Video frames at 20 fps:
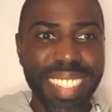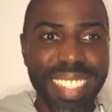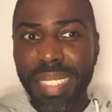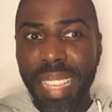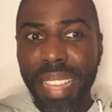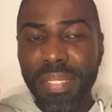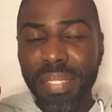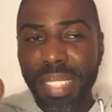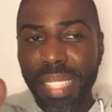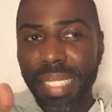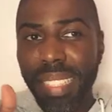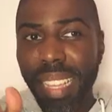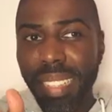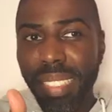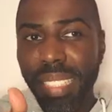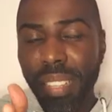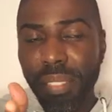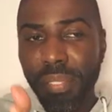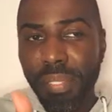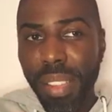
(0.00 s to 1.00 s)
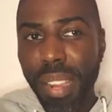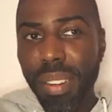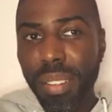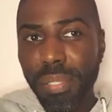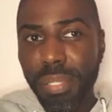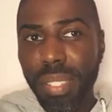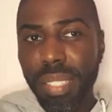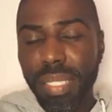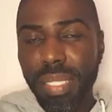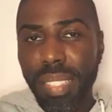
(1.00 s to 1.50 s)
I think that's the very
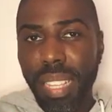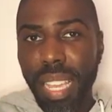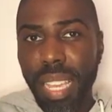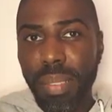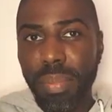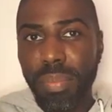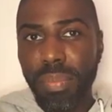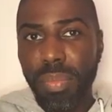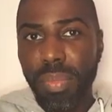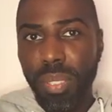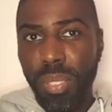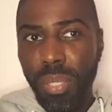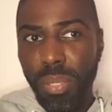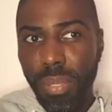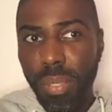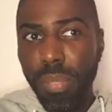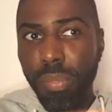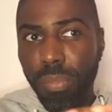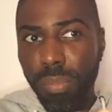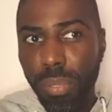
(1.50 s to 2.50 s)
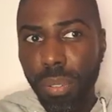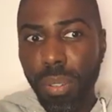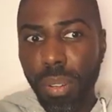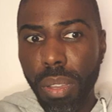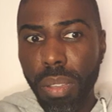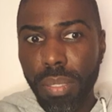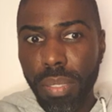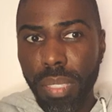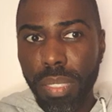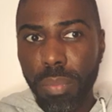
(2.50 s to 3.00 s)
first time for
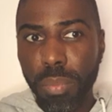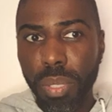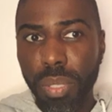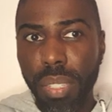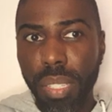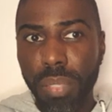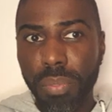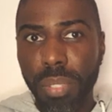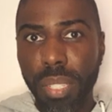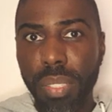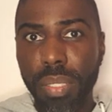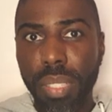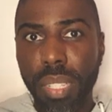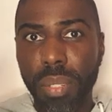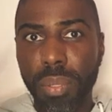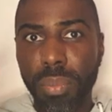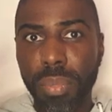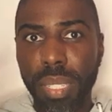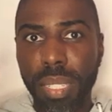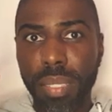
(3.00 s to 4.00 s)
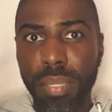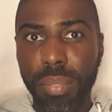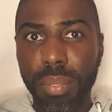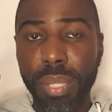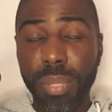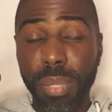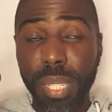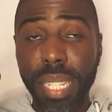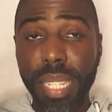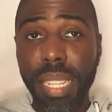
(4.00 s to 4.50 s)
all this music video we
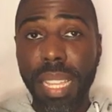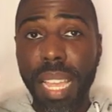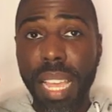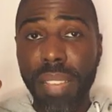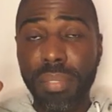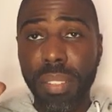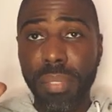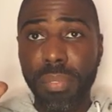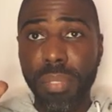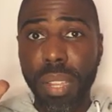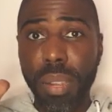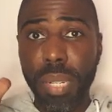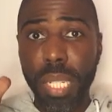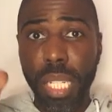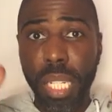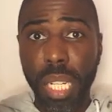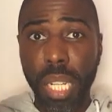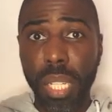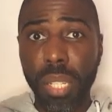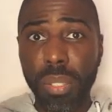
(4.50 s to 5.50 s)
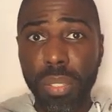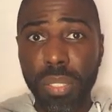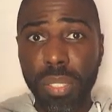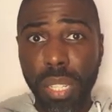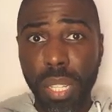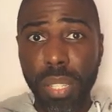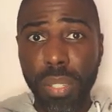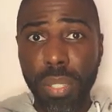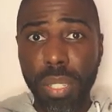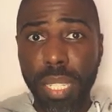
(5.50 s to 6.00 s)
really have a very close
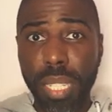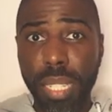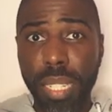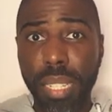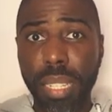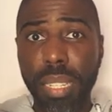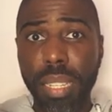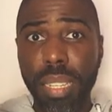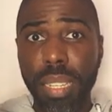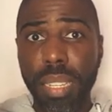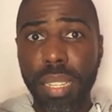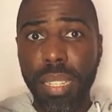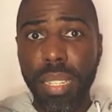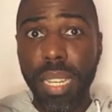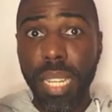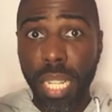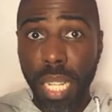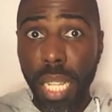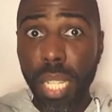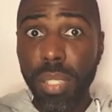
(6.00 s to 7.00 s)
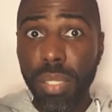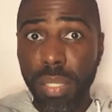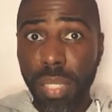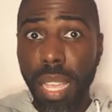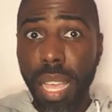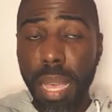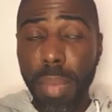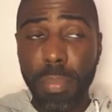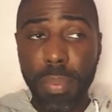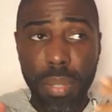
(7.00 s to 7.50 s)
look, a close
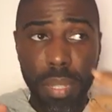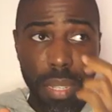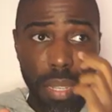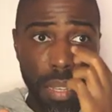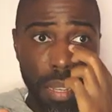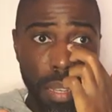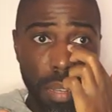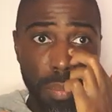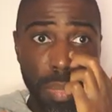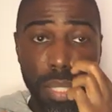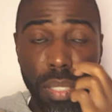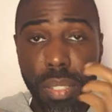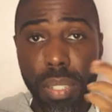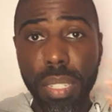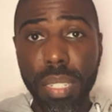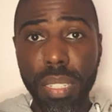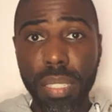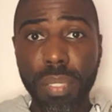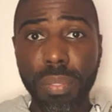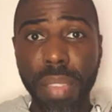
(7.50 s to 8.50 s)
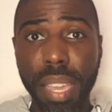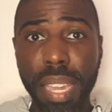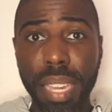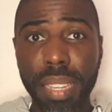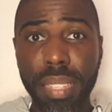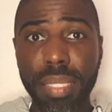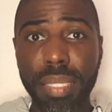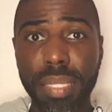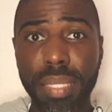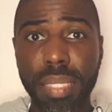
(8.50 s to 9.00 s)
up on Madonna's
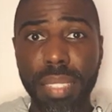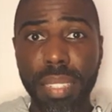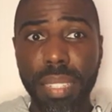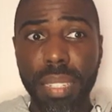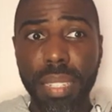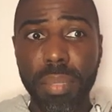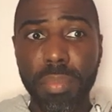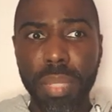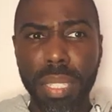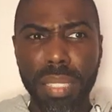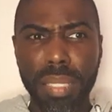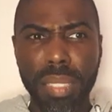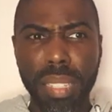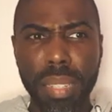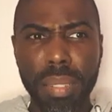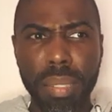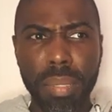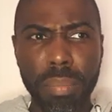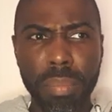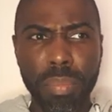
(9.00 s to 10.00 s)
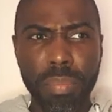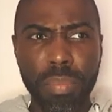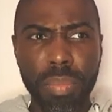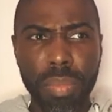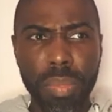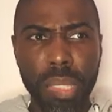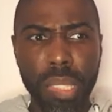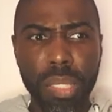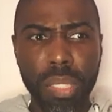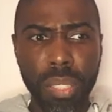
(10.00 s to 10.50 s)
face, because that,
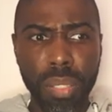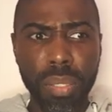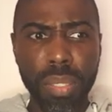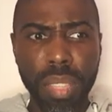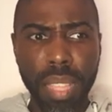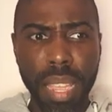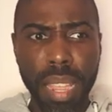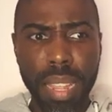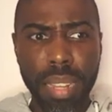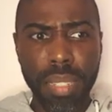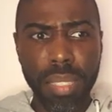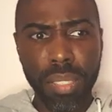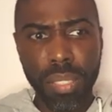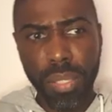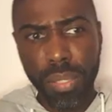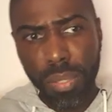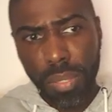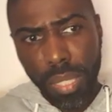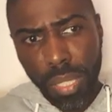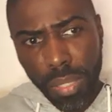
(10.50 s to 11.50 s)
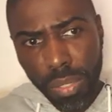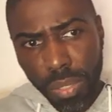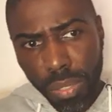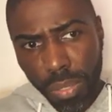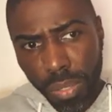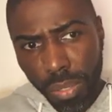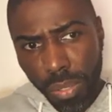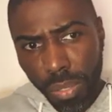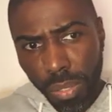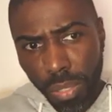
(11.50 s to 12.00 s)
until that, until the
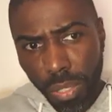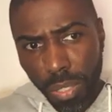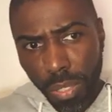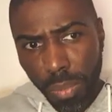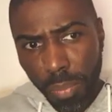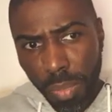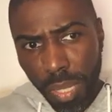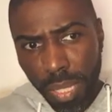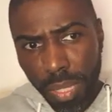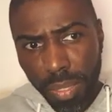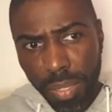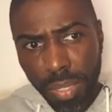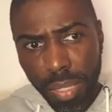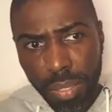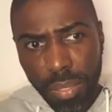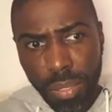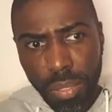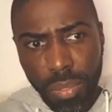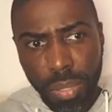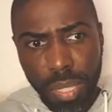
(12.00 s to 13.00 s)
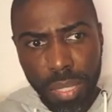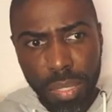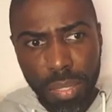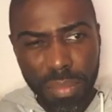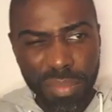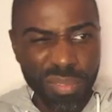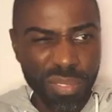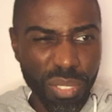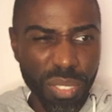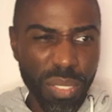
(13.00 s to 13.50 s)
2 minutes and
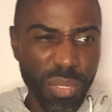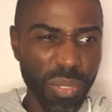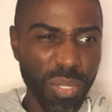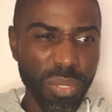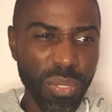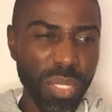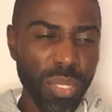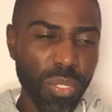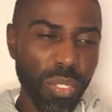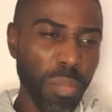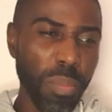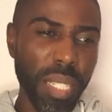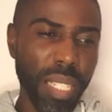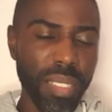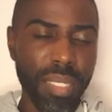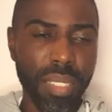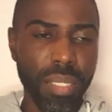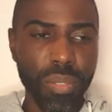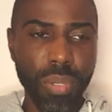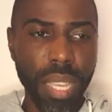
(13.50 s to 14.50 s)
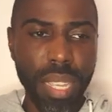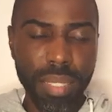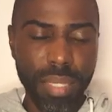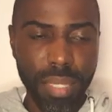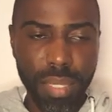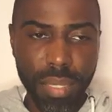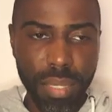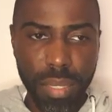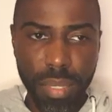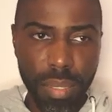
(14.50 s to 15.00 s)

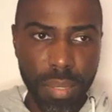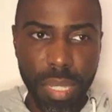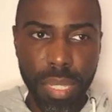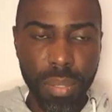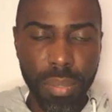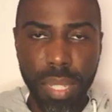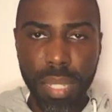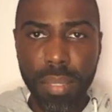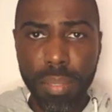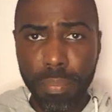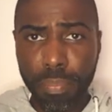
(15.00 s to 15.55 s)
20s anyway